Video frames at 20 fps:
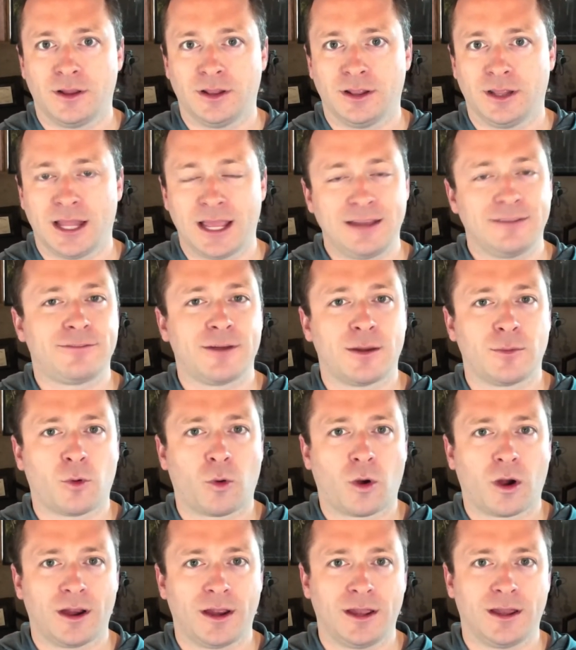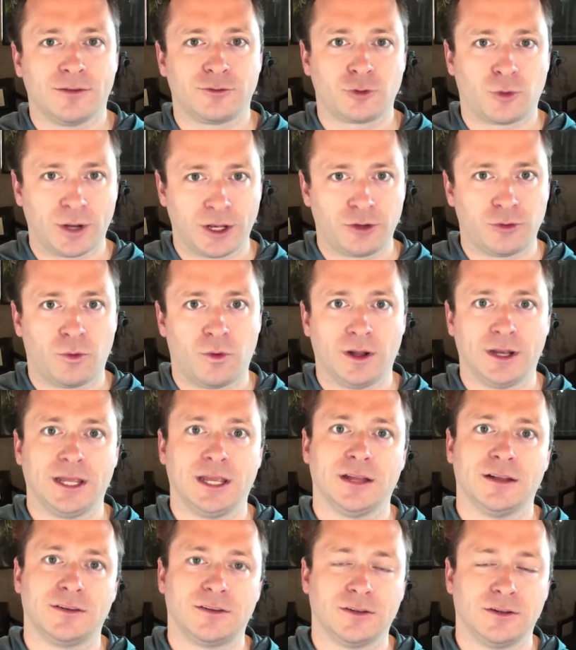late February of
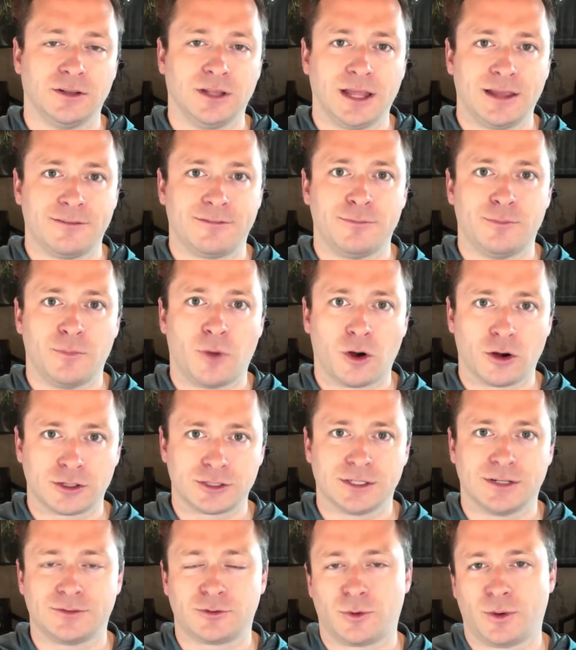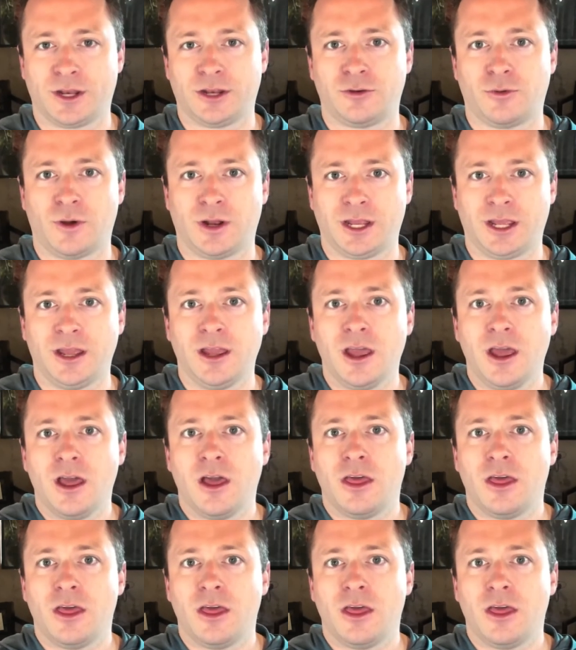2020 until late March of 2020,